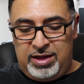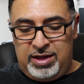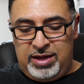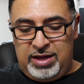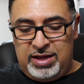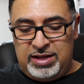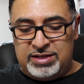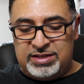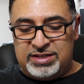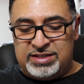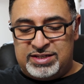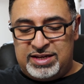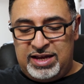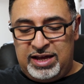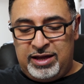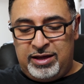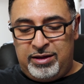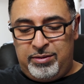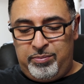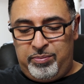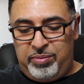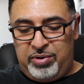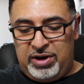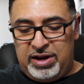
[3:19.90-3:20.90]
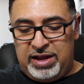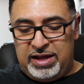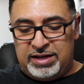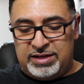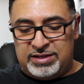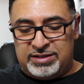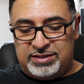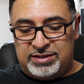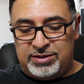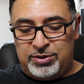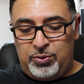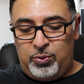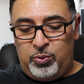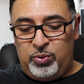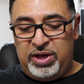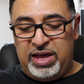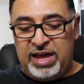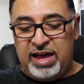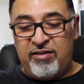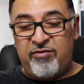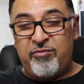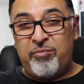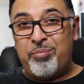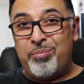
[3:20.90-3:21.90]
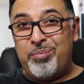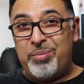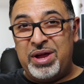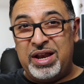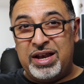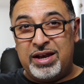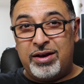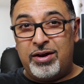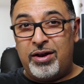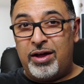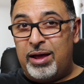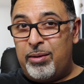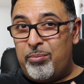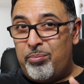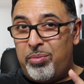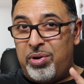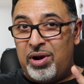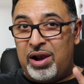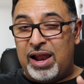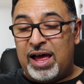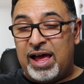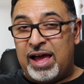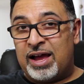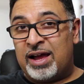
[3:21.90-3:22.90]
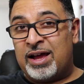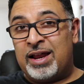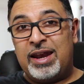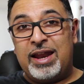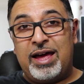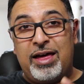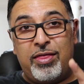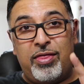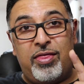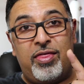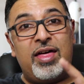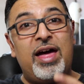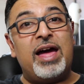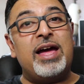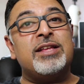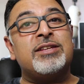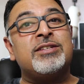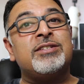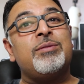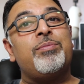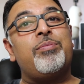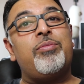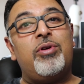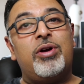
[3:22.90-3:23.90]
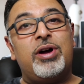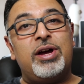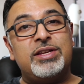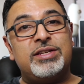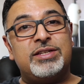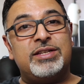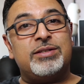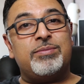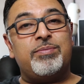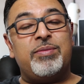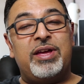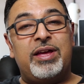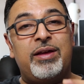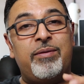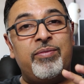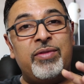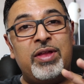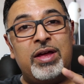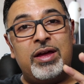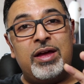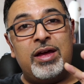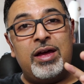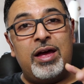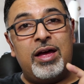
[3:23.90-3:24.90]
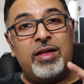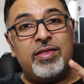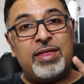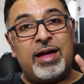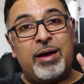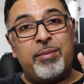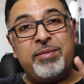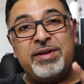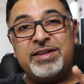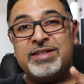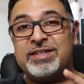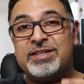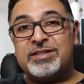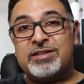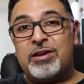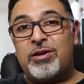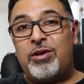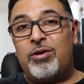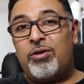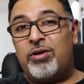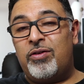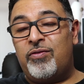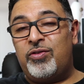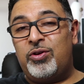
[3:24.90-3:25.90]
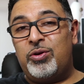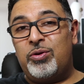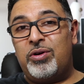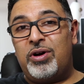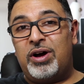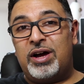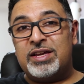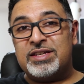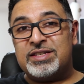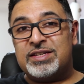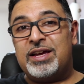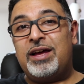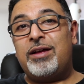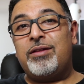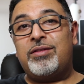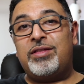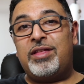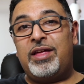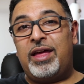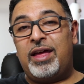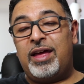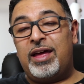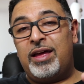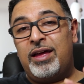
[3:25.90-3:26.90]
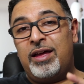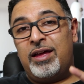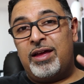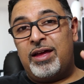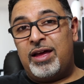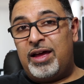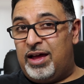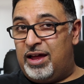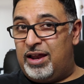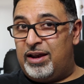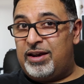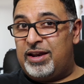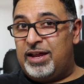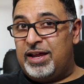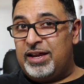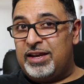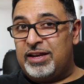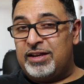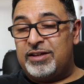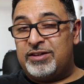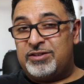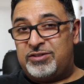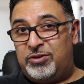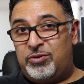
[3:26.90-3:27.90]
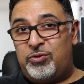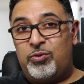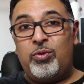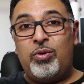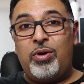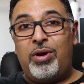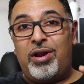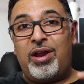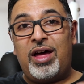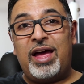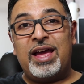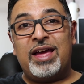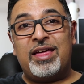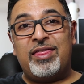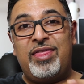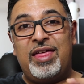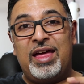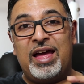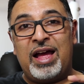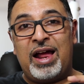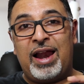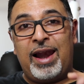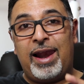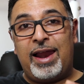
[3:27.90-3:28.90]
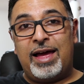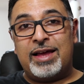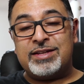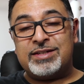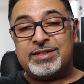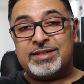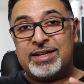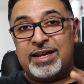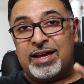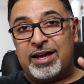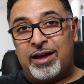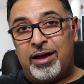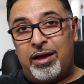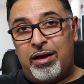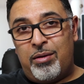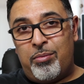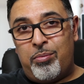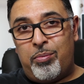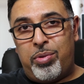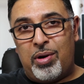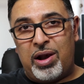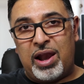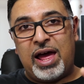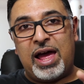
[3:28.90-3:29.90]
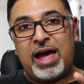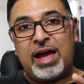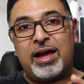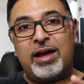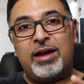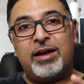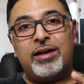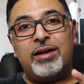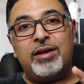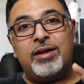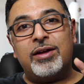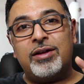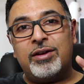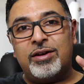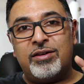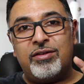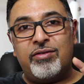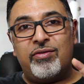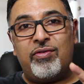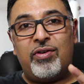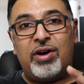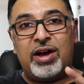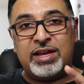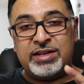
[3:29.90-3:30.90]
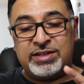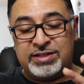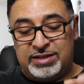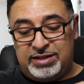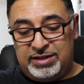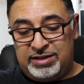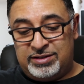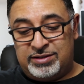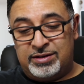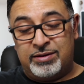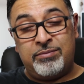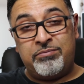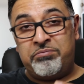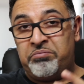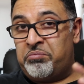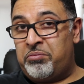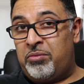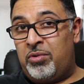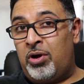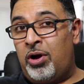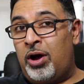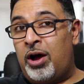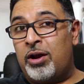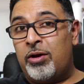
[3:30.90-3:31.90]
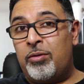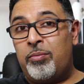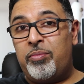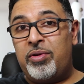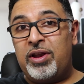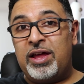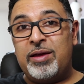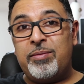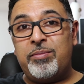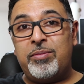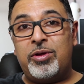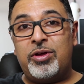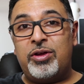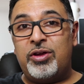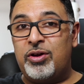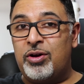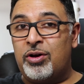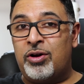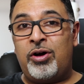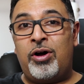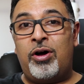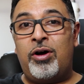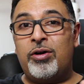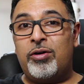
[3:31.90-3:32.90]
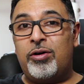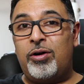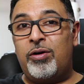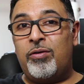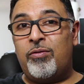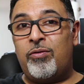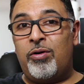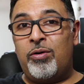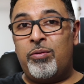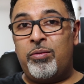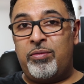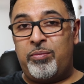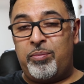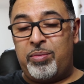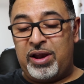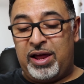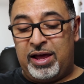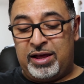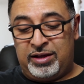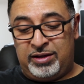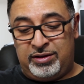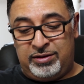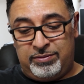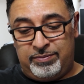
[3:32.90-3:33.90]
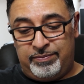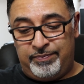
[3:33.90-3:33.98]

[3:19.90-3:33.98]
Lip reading: In second place, we have Midnight Black. Now that surprises me. That means there's a lot of you guys out there and ladies who like the classic black devices. I don't blame you. You can't go wrong with black.